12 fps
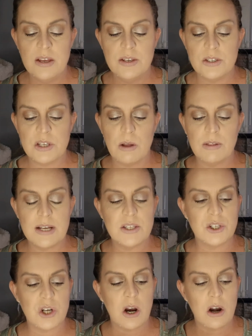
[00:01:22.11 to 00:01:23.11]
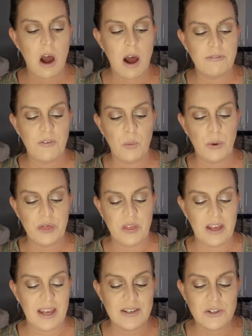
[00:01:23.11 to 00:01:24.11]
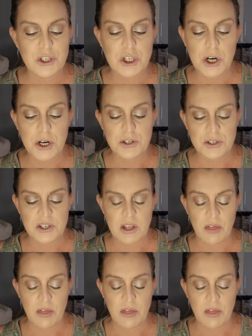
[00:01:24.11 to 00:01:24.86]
So let's start off with the inserts.